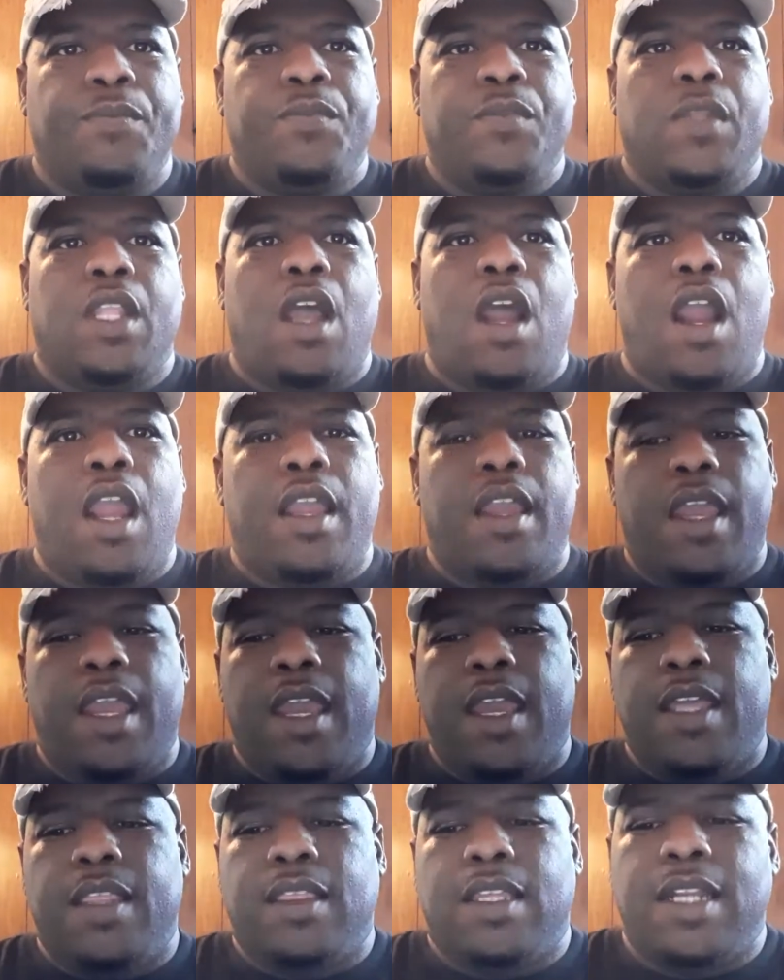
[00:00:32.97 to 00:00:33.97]
All right,
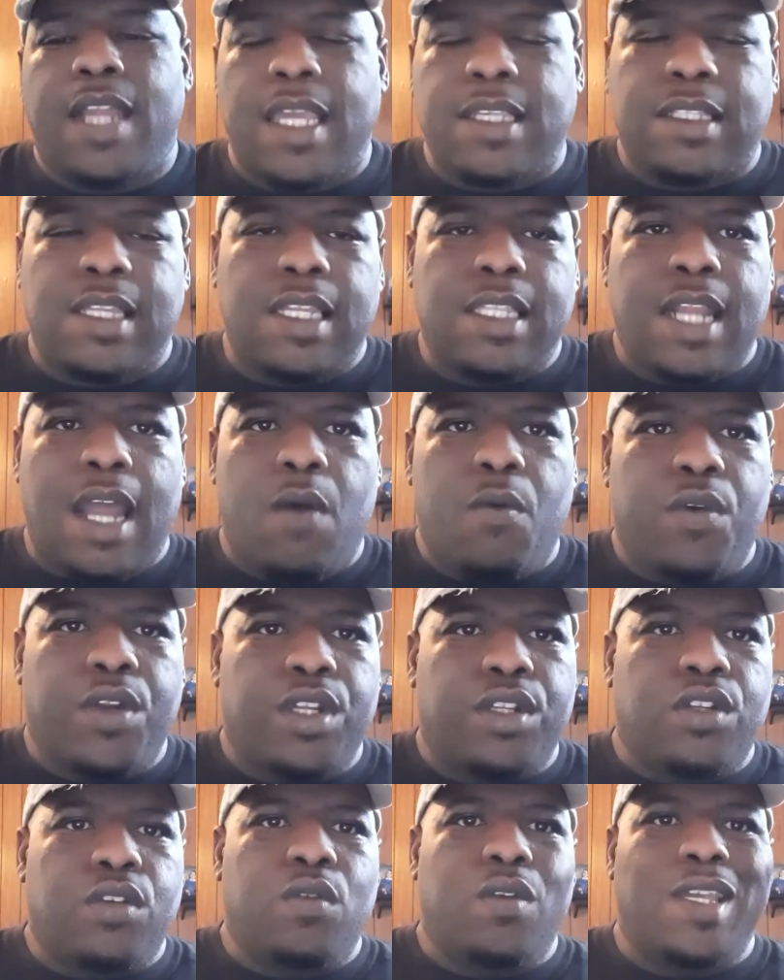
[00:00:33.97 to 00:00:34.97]
and the next thing that I want to
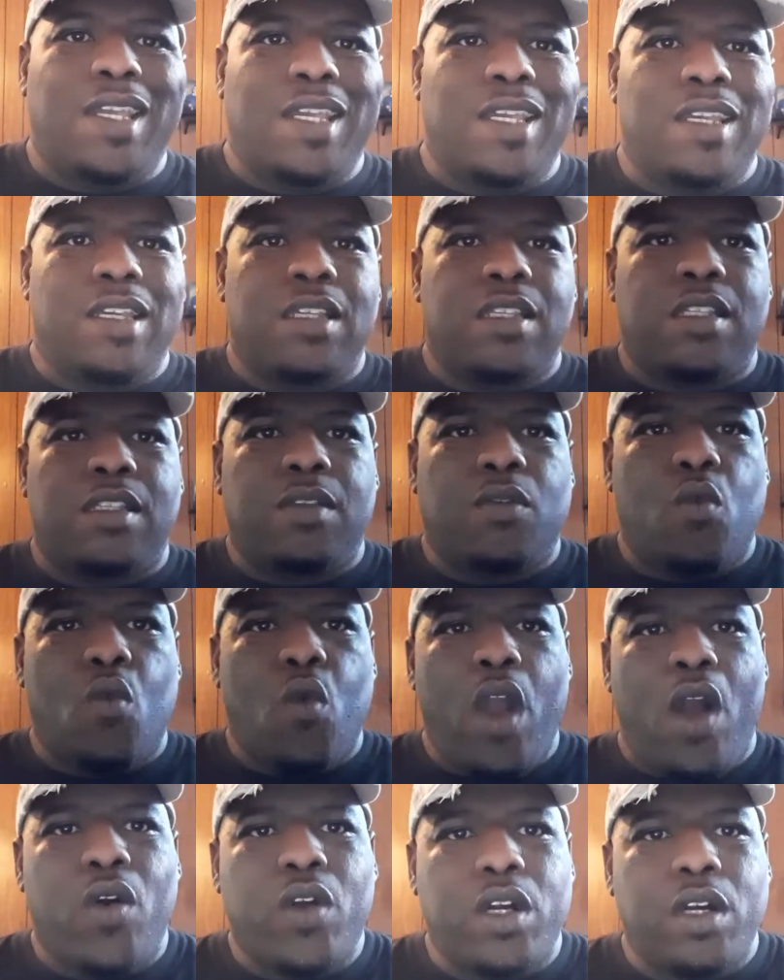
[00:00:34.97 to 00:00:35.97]
do is
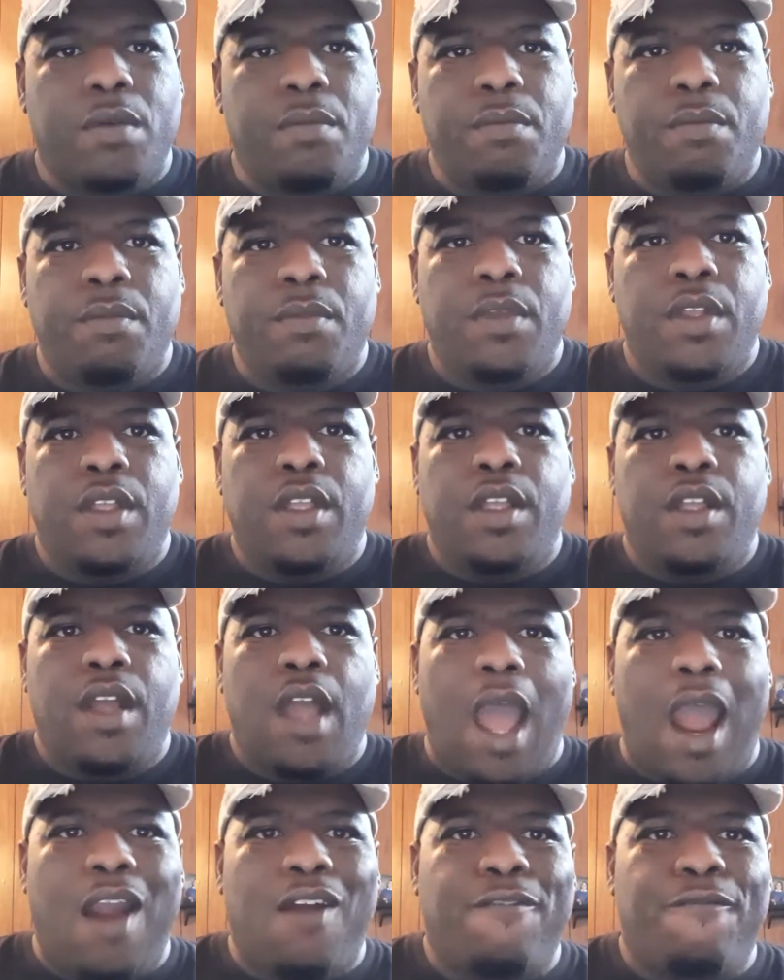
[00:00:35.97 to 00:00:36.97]
welcome
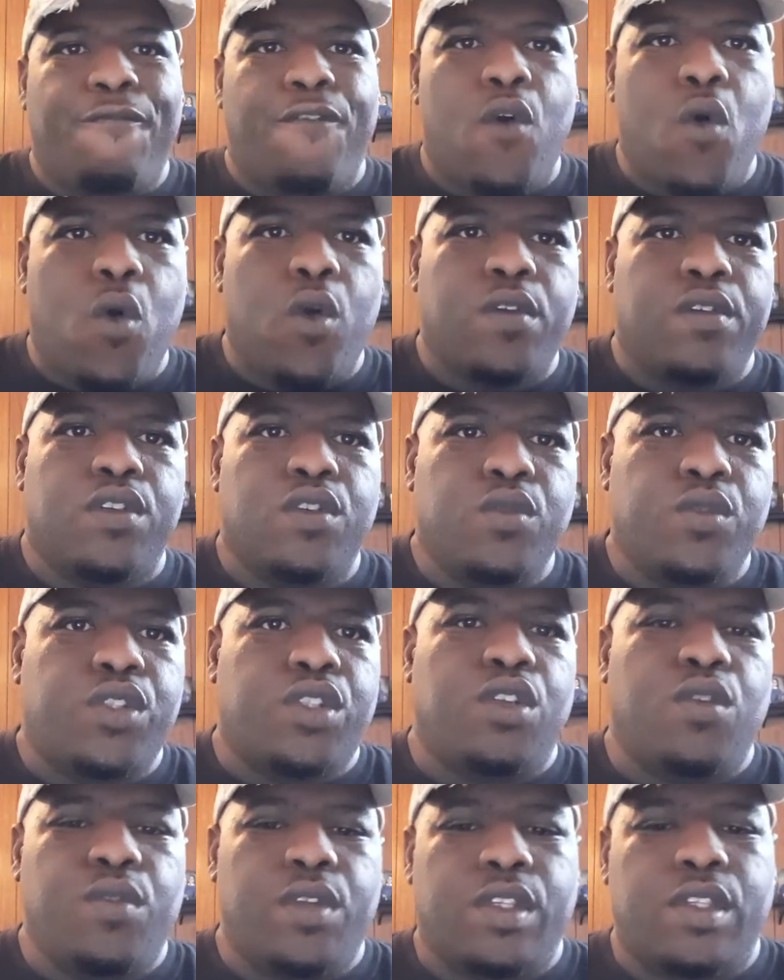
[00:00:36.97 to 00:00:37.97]
our 4 new
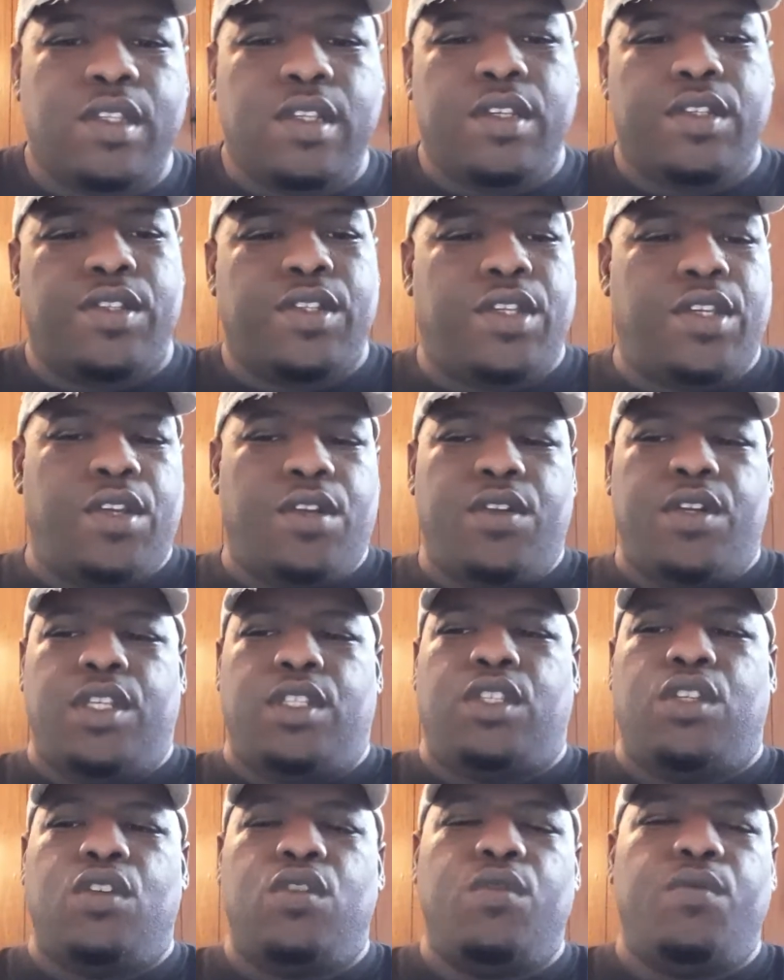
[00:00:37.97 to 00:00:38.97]
students to Security
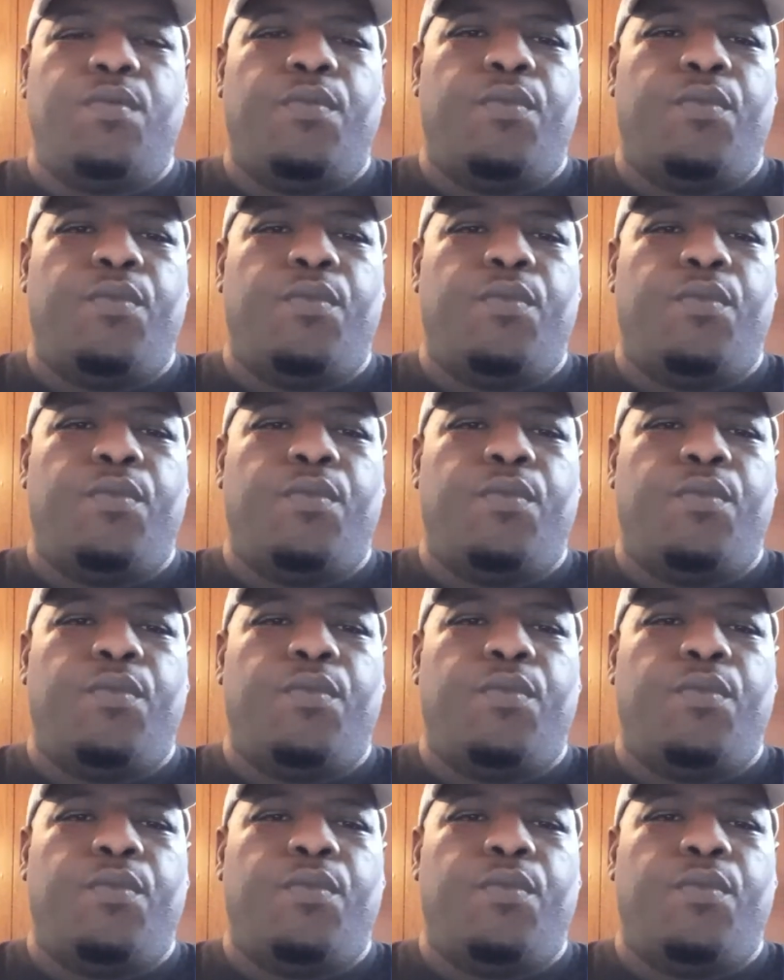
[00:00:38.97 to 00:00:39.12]
2.